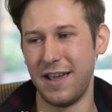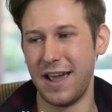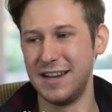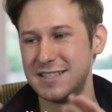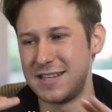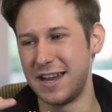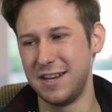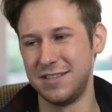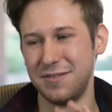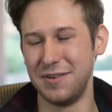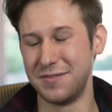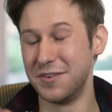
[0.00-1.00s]

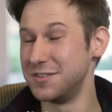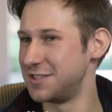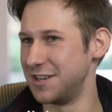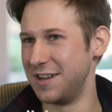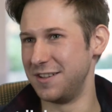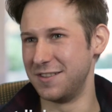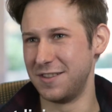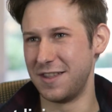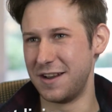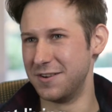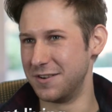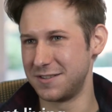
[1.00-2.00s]
executively functioning, that
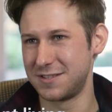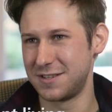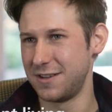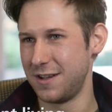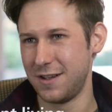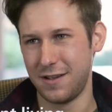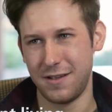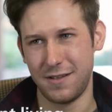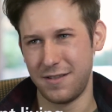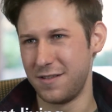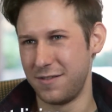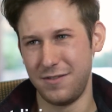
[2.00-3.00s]
they're not
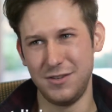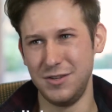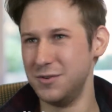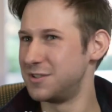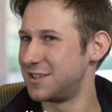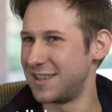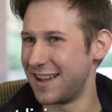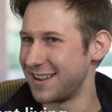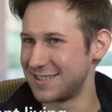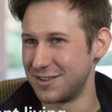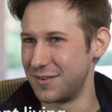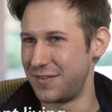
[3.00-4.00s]
used to
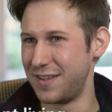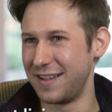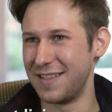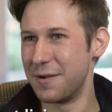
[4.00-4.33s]
that sort of thing.